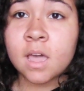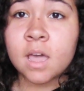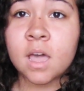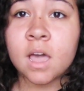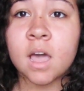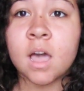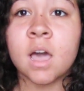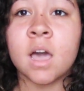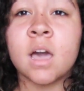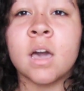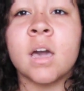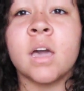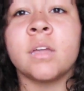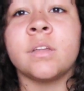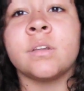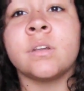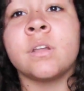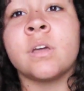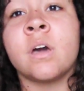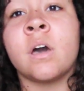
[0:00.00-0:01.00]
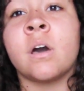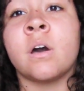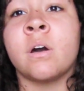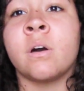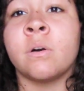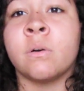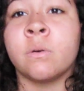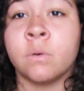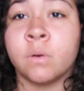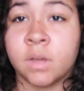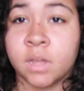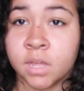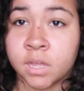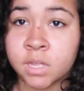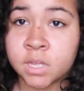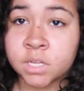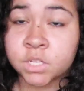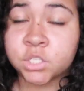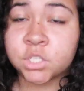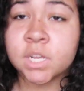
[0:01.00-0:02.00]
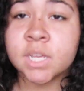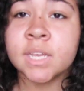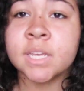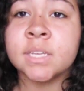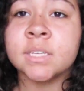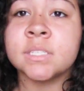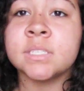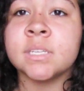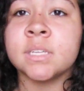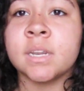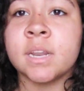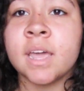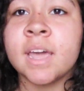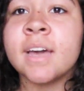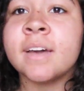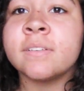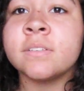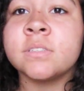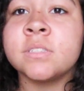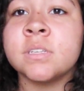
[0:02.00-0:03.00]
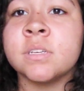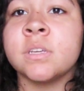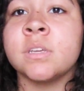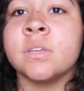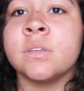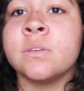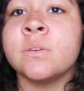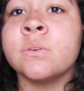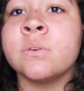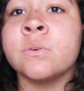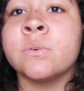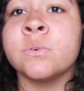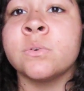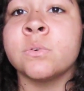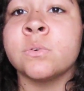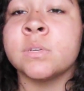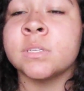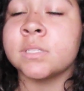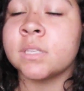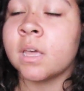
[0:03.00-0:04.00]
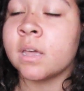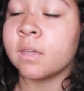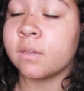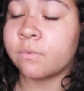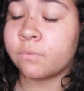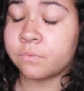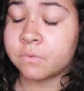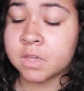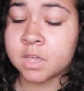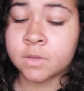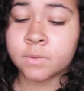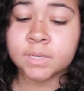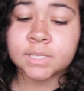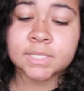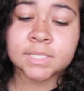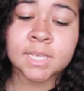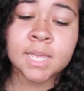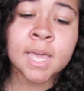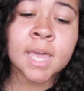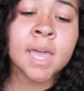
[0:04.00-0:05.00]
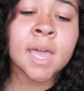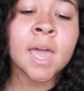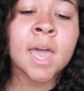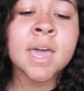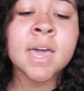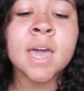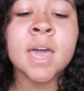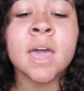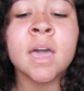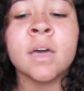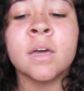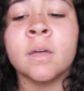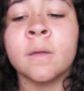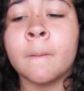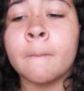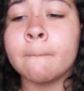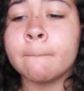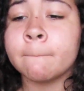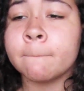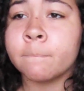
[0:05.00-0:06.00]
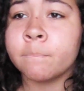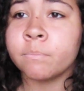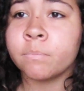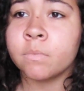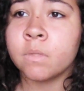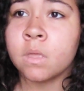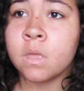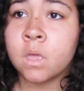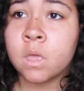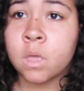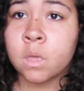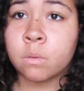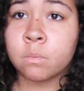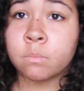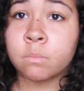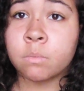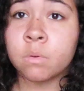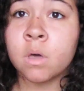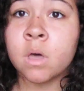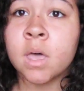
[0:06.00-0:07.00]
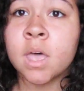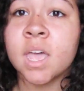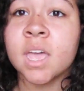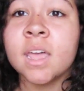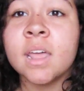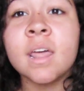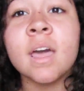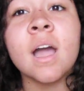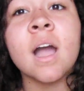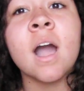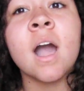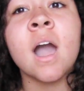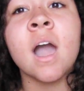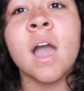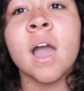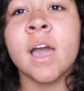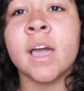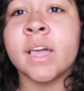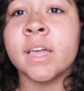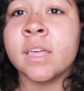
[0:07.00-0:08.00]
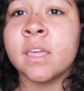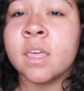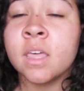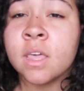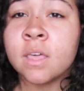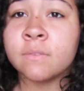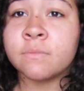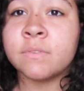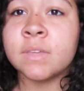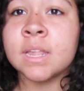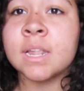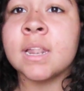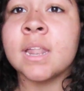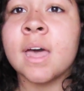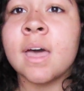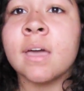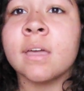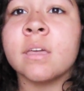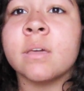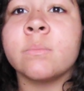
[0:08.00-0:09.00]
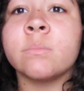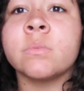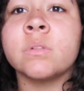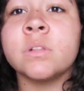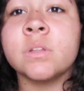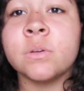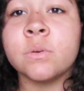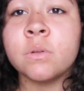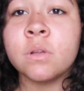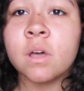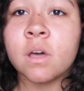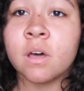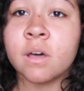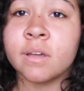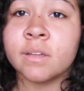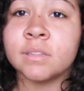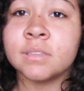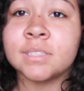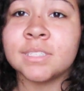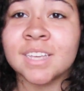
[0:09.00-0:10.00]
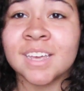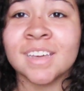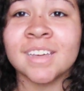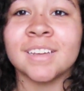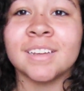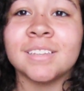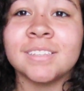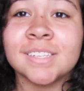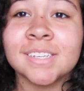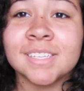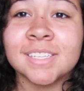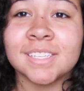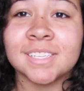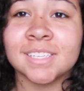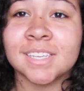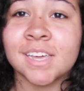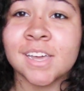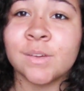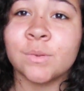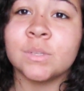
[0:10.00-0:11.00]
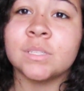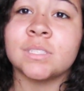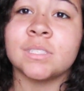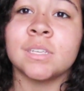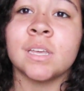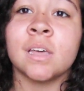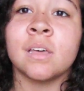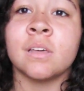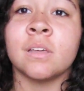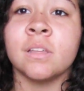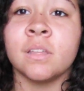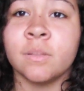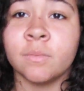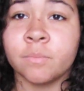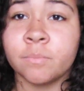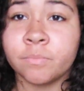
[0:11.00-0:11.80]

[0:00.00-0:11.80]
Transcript: I know Chasing after you is like a fairy tale But I feel like I'm glued on tight to this carousel